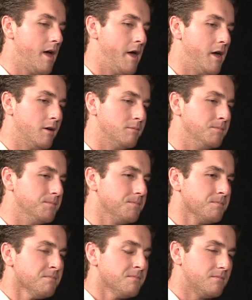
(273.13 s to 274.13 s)

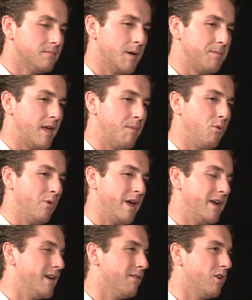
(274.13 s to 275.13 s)
Up to that point,
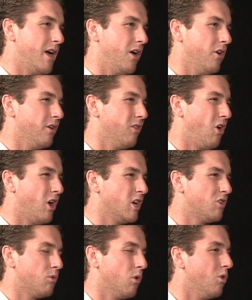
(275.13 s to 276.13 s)
I'd never held a
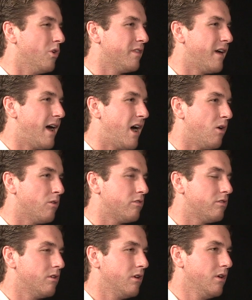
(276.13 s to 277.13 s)
large role in the House.